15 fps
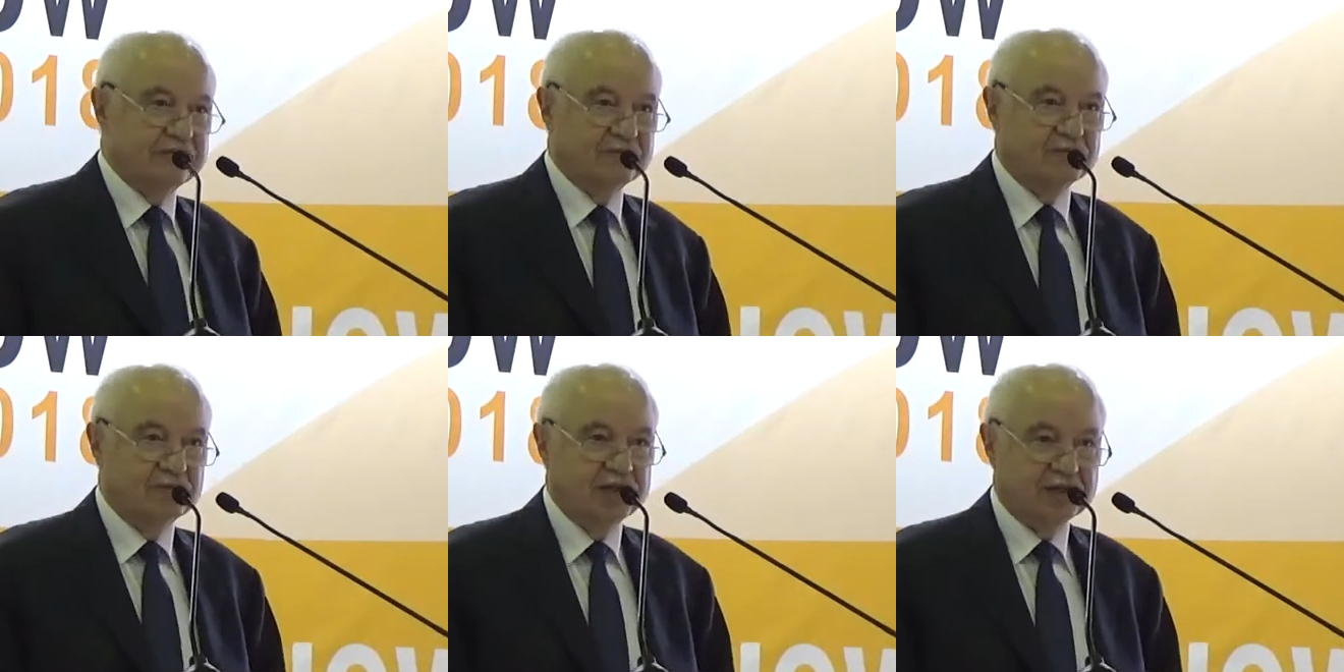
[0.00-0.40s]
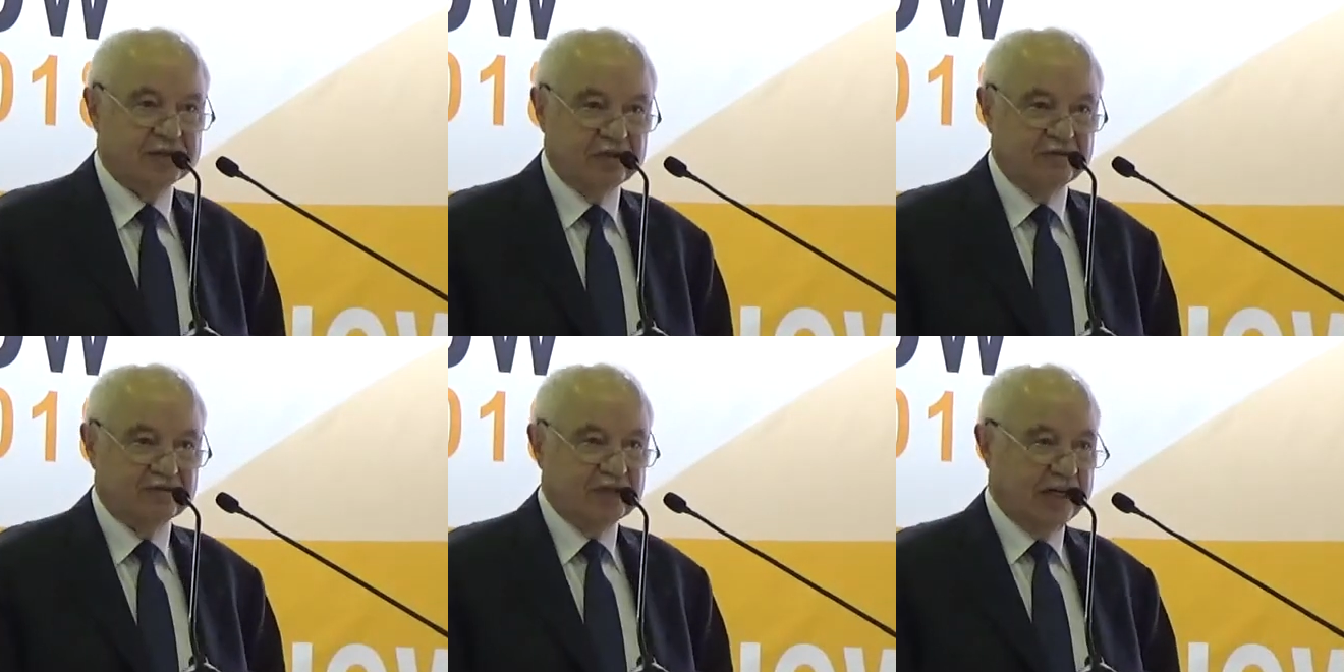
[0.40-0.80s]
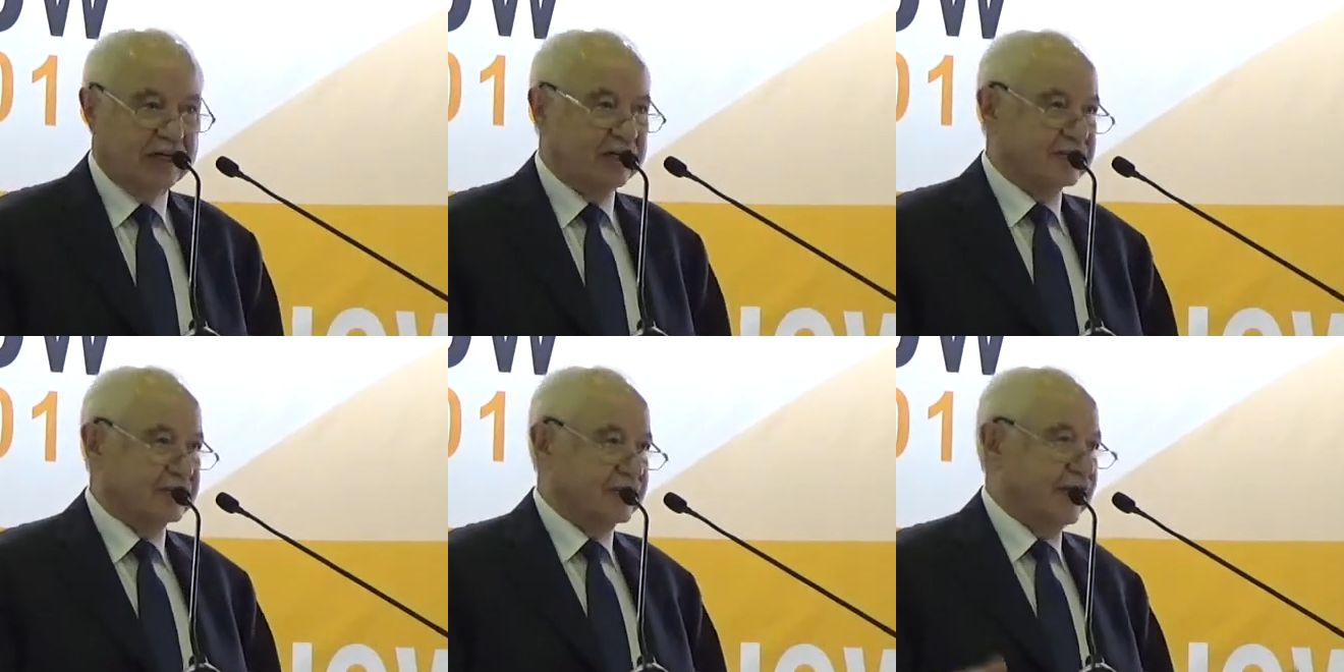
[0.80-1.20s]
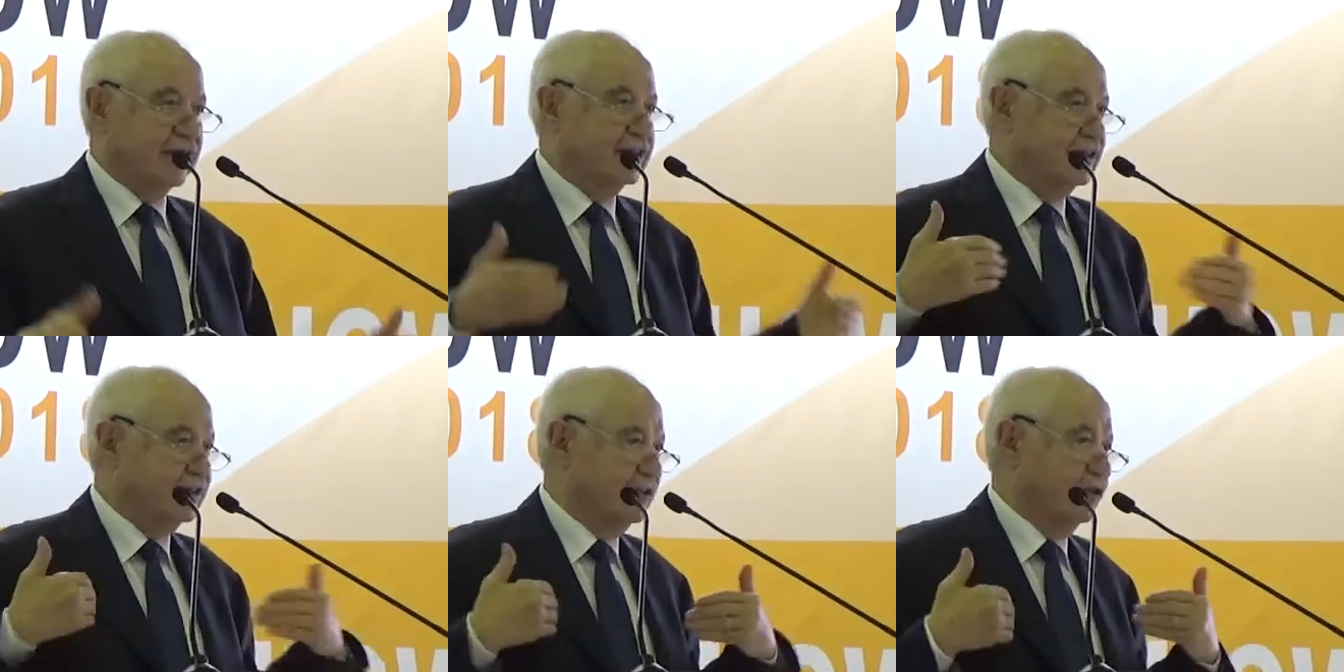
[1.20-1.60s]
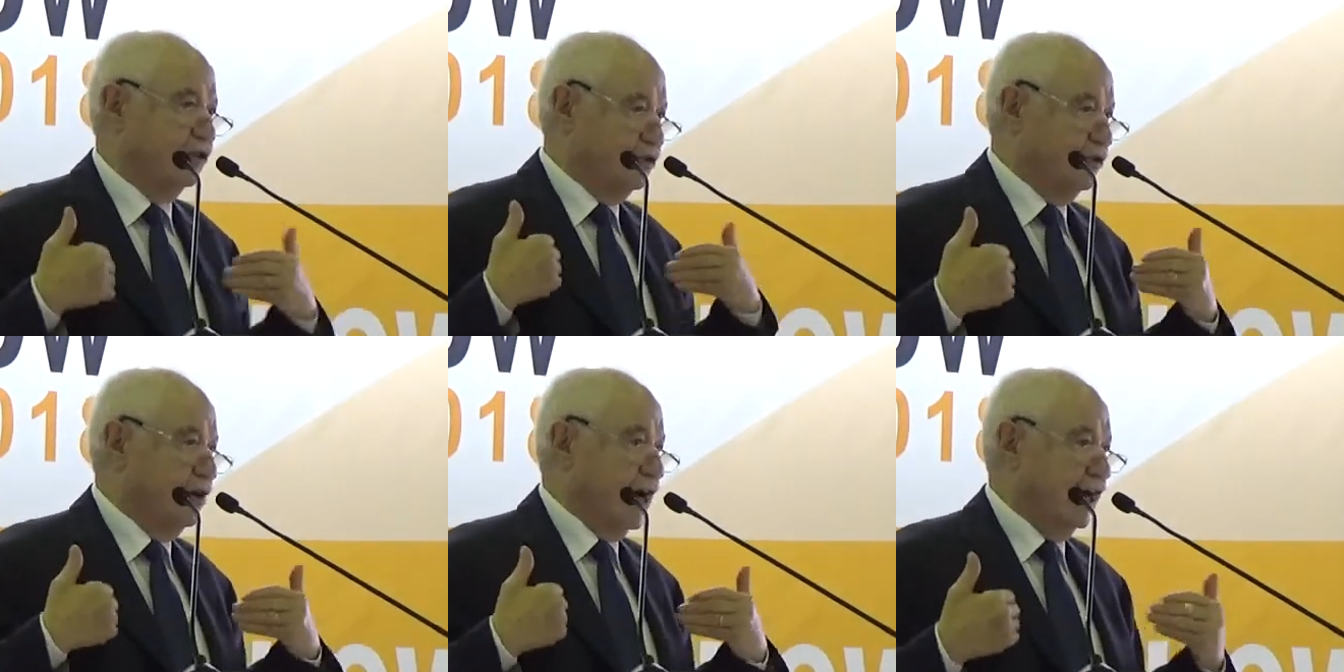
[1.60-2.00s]
worth of dollars. And
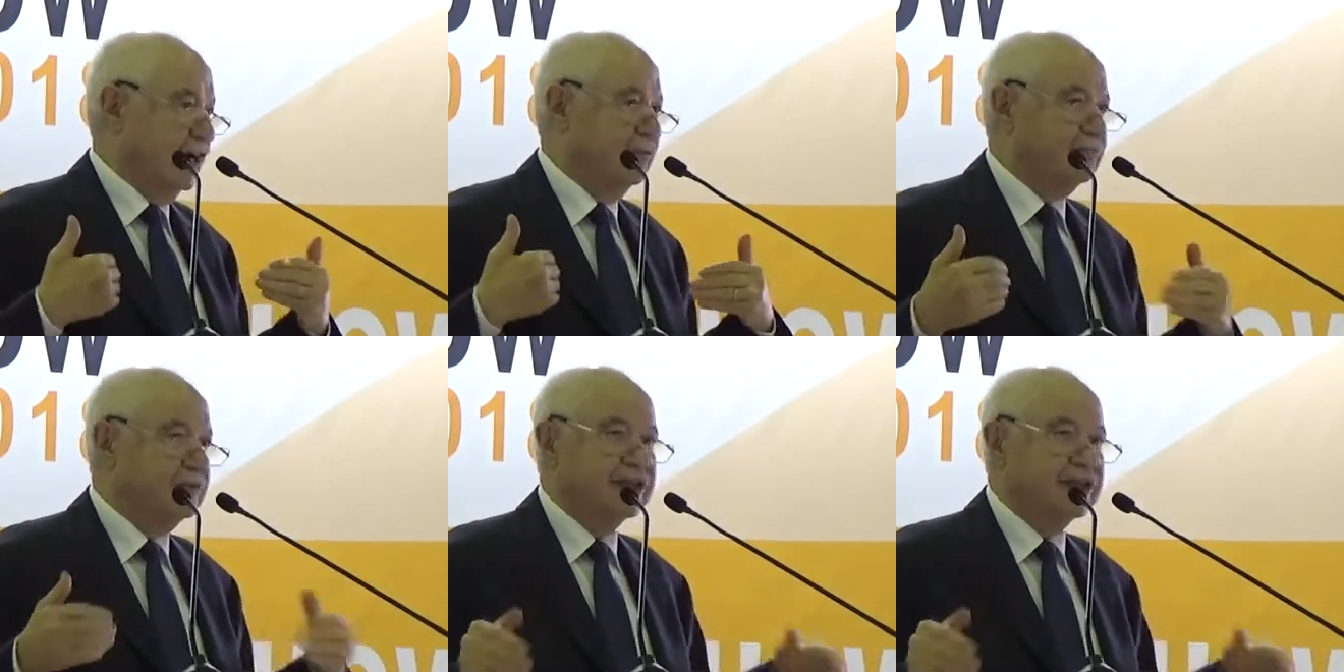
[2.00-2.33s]
although I am